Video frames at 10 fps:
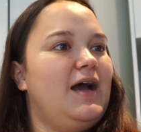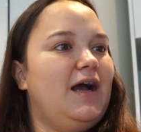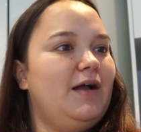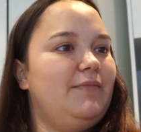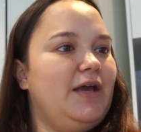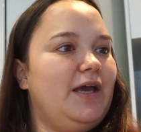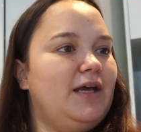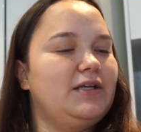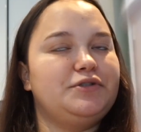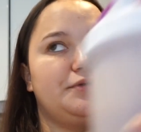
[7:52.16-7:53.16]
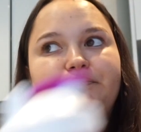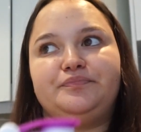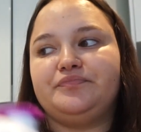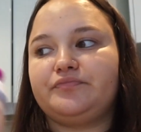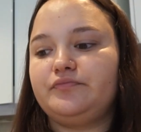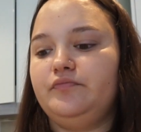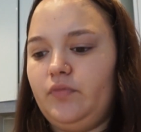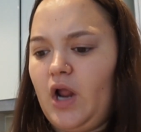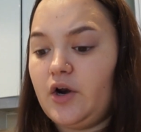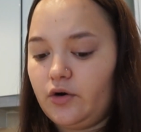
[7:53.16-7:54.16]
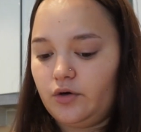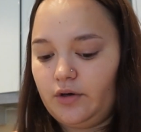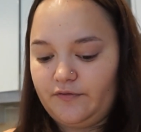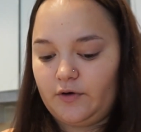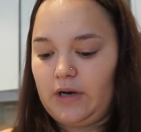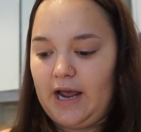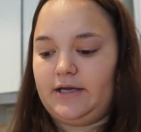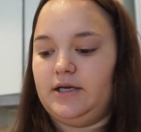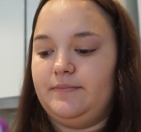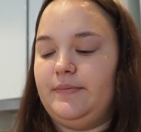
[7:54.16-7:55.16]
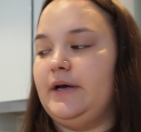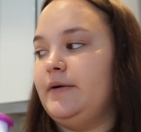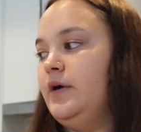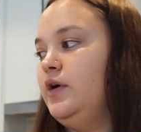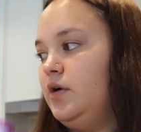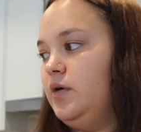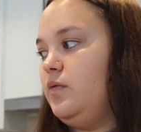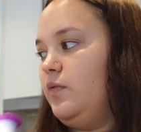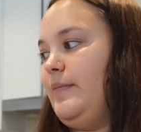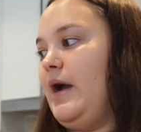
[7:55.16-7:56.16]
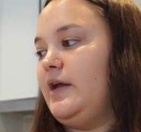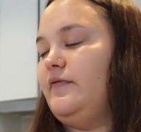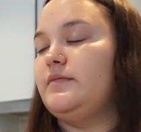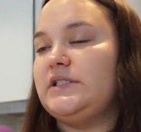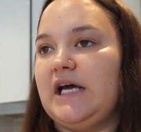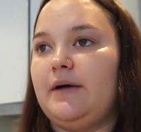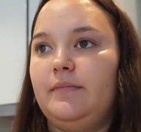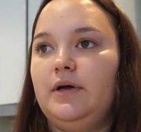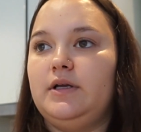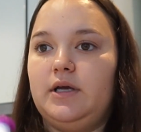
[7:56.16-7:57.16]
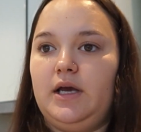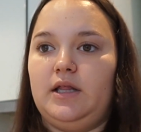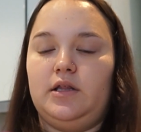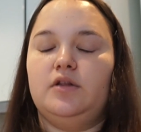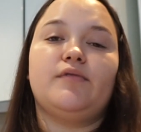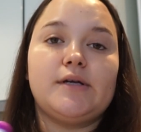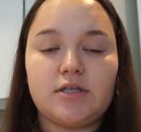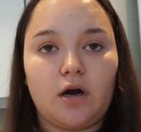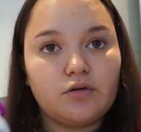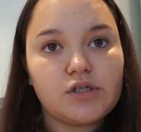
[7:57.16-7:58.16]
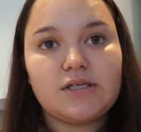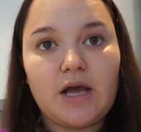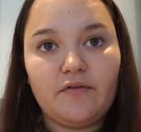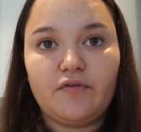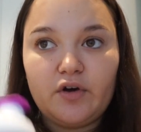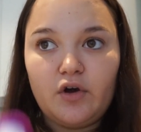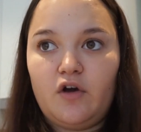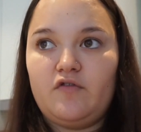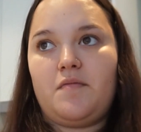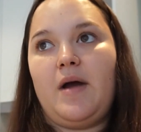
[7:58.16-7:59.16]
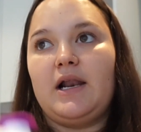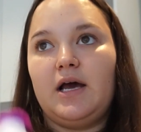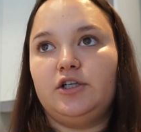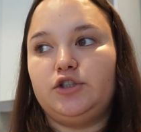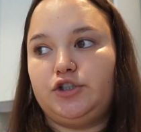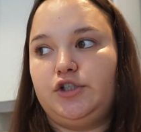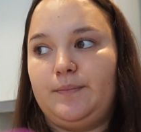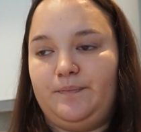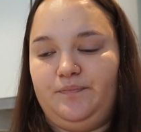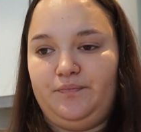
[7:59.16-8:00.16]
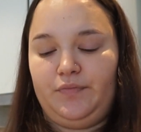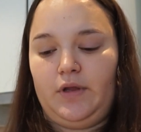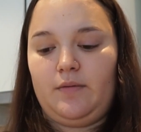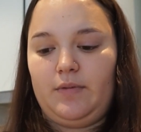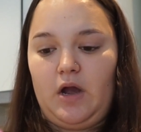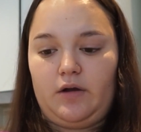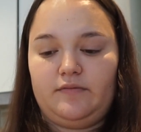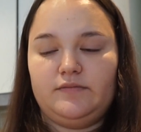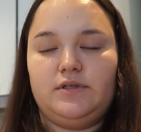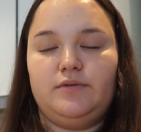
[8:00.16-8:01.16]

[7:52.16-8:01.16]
um, and I don't know if he'll like it, but we might give him some. And then the rest I'll just have for my lunch. But yeah, I'll give them